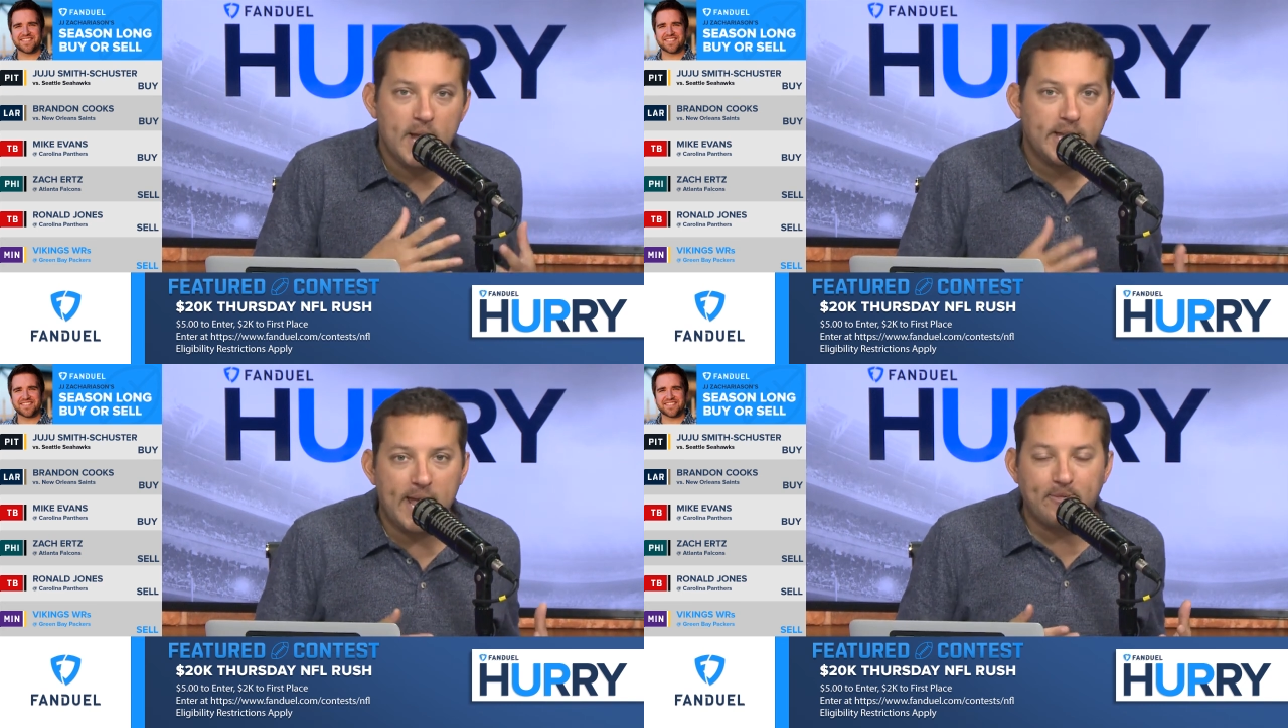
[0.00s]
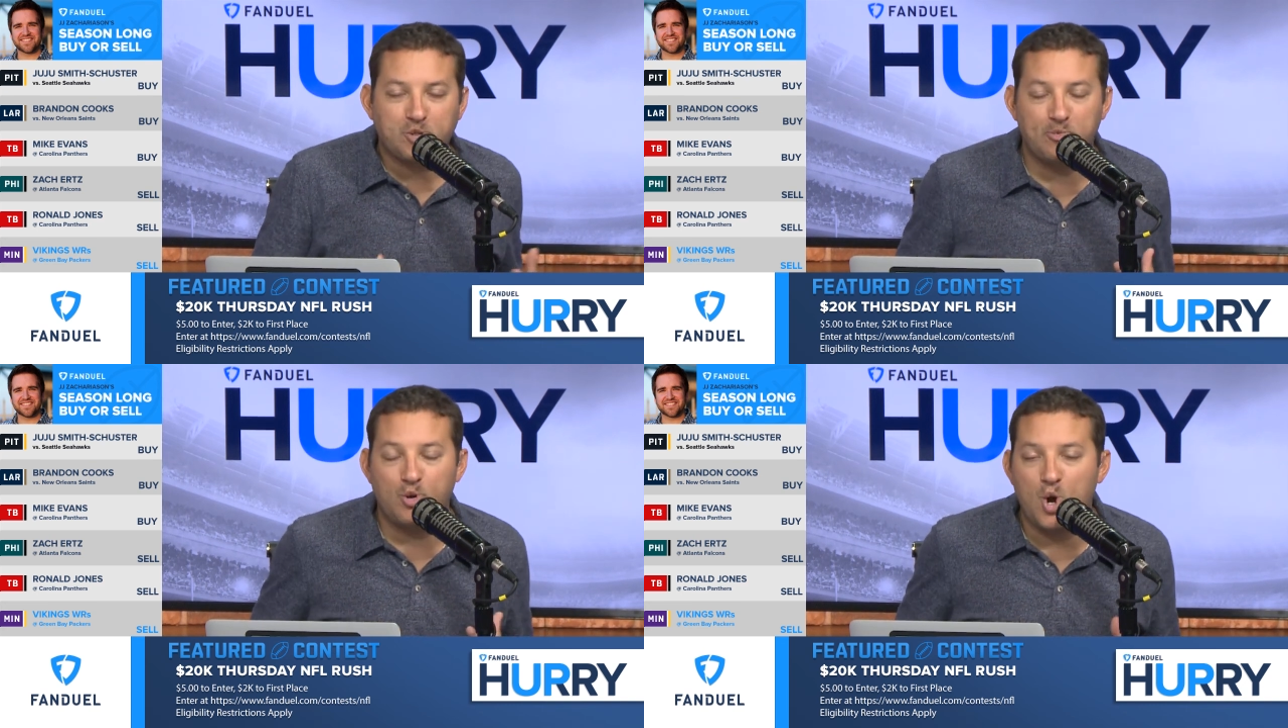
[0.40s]
game
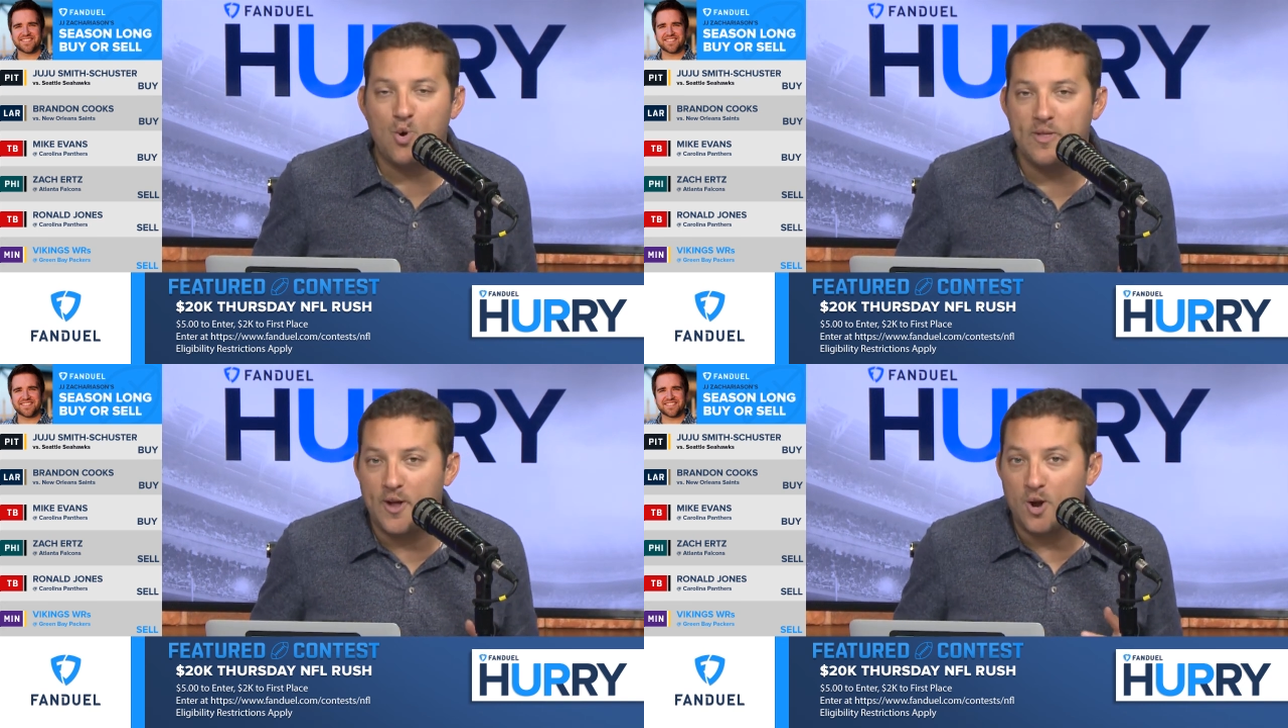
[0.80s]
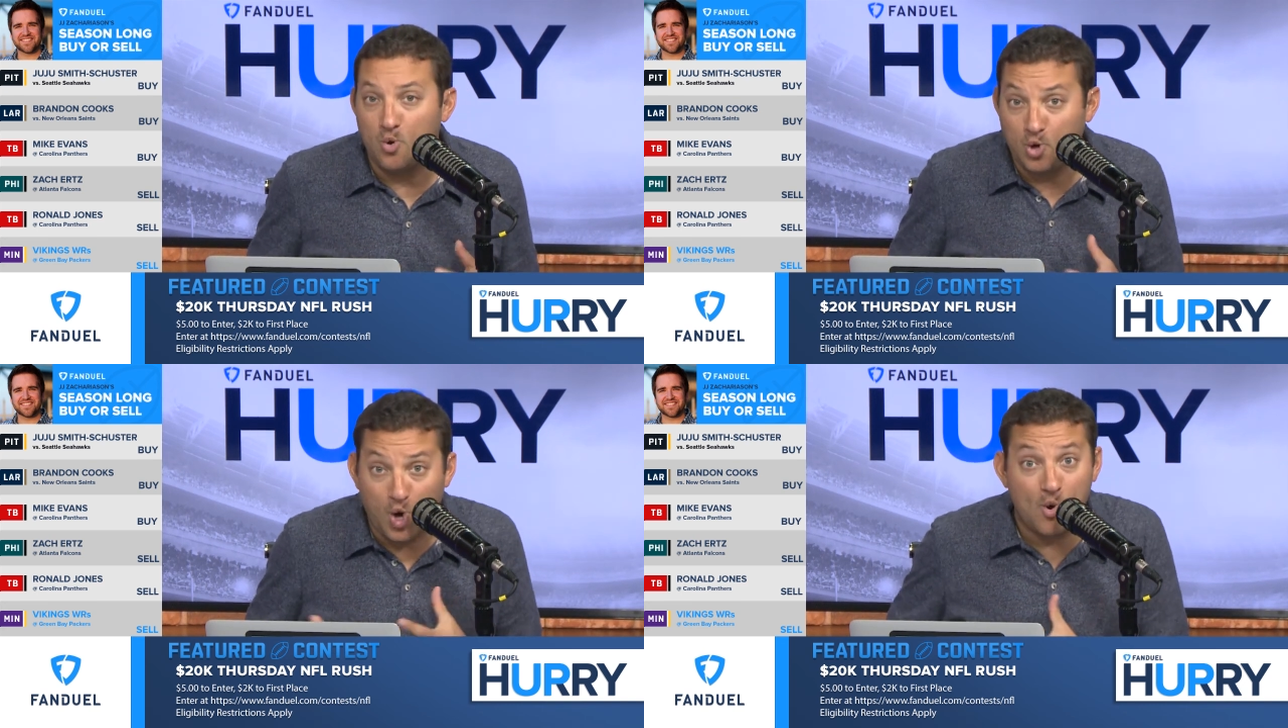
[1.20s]
script will go in their,
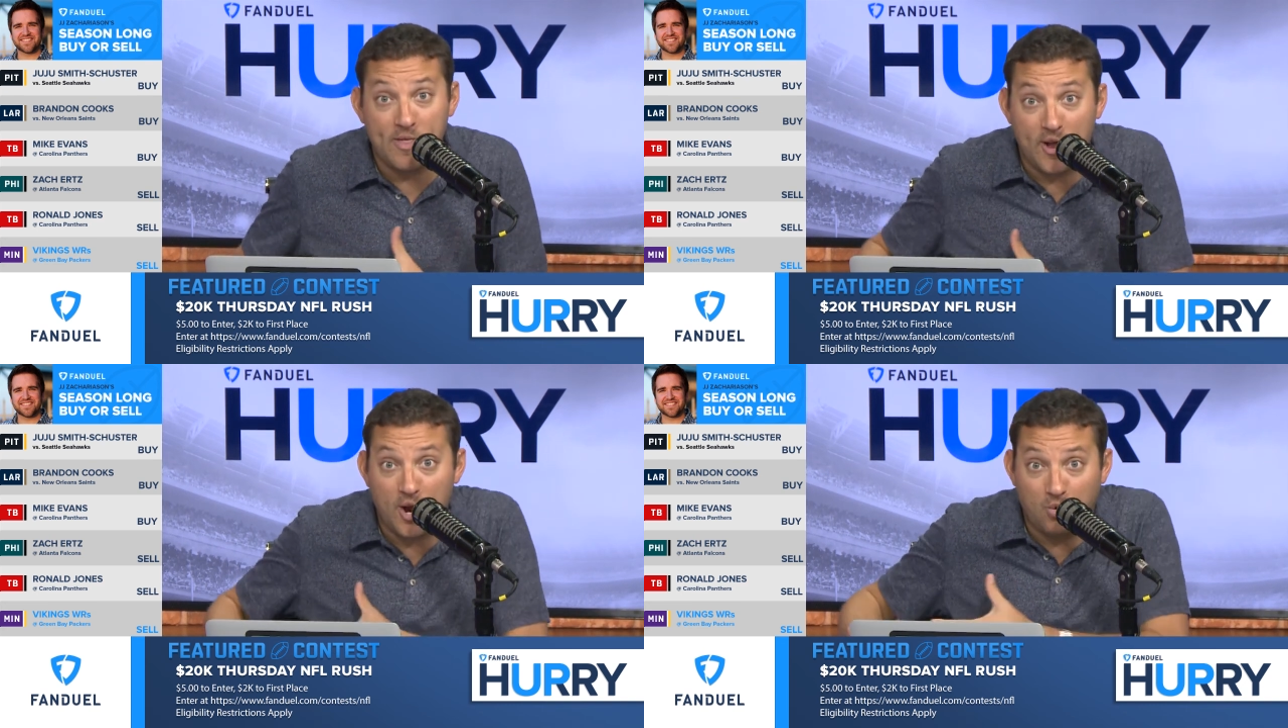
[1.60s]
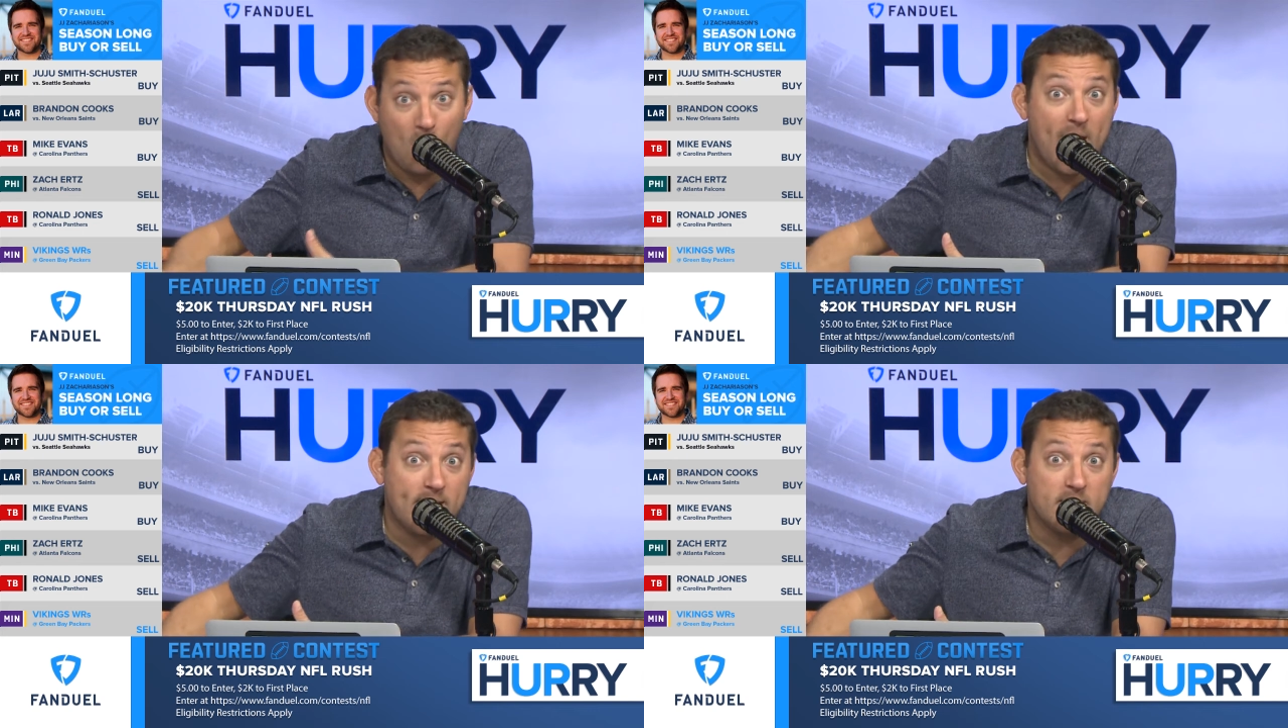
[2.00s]
go in their
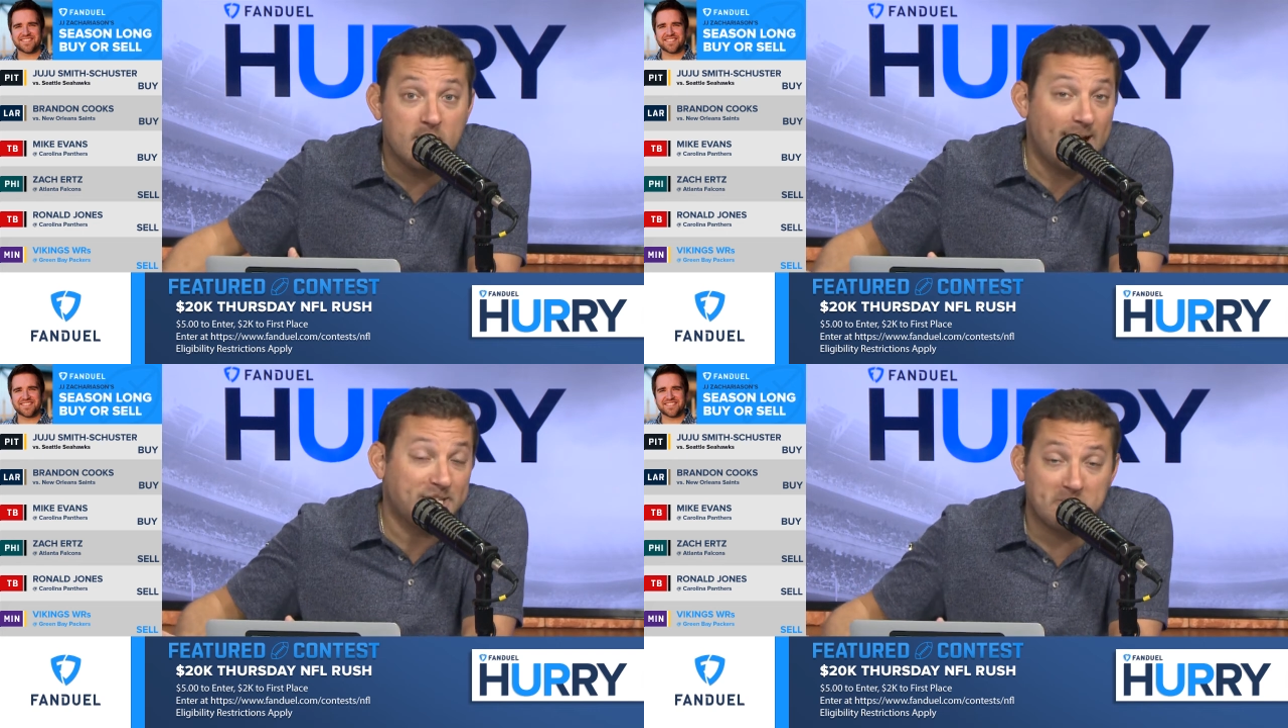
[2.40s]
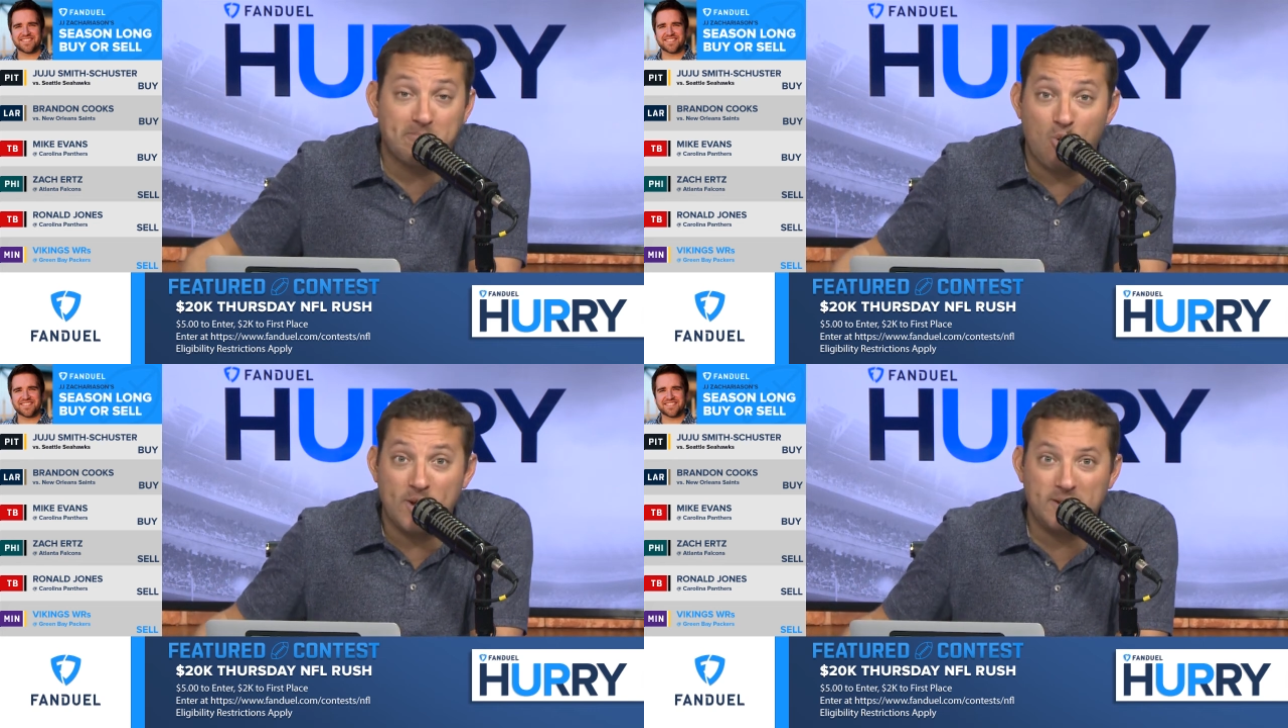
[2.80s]
way at some
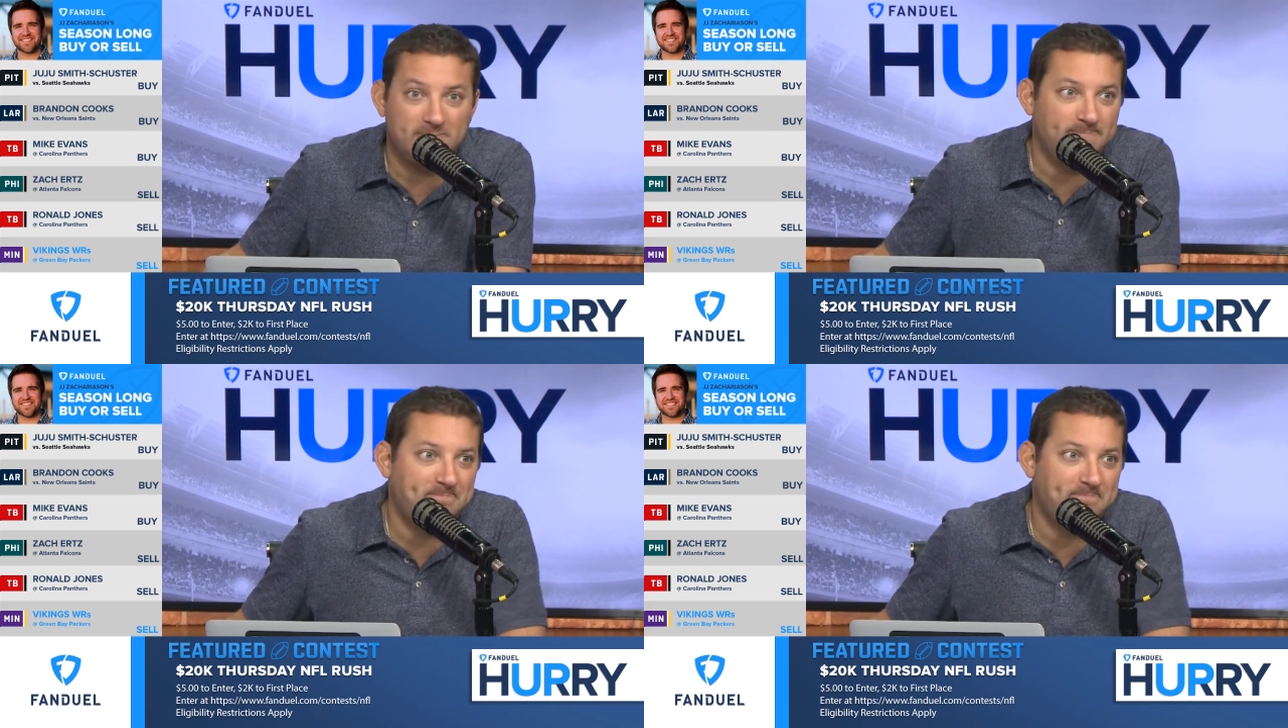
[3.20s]
point,